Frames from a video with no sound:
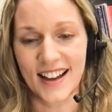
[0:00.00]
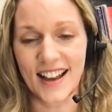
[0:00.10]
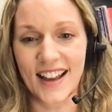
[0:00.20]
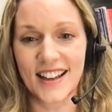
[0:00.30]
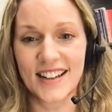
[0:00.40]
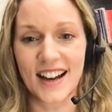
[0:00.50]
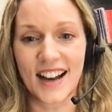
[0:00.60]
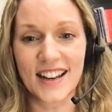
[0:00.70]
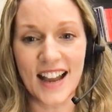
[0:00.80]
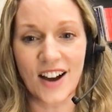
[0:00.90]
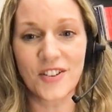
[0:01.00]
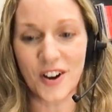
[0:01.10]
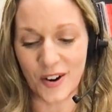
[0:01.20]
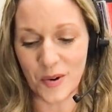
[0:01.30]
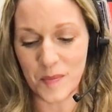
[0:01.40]
And I now
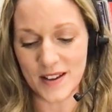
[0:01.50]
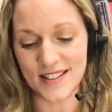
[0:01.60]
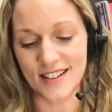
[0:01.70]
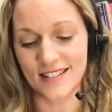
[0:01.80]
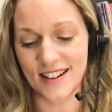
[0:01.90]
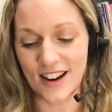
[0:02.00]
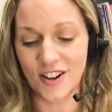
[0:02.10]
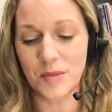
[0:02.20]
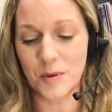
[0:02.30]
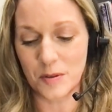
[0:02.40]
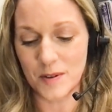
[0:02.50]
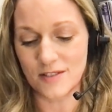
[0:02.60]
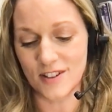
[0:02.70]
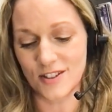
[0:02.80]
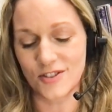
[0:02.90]
know, based on Erica Boothby's
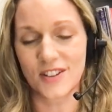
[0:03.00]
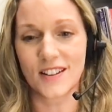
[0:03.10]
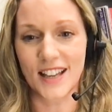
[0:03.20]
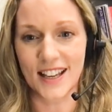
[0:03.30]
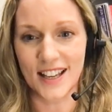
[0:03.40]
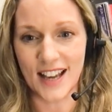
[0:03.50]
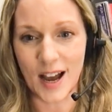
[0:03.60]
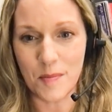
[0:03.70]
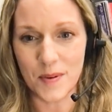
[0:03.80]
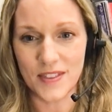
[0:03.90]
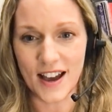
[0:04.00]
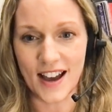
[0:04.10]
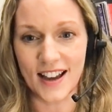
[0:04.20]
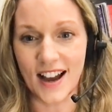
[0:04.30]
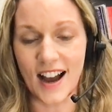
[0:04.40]
research on the liking gap,
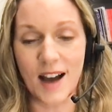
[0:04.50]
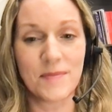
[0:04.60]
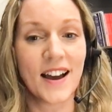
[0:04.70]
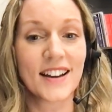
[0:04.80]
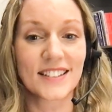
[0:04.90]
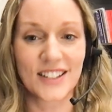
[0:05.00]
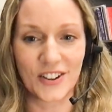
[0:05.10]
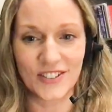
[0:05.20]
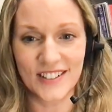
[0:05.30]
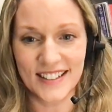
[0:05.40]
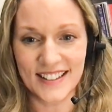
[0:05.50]
that I'm not alone,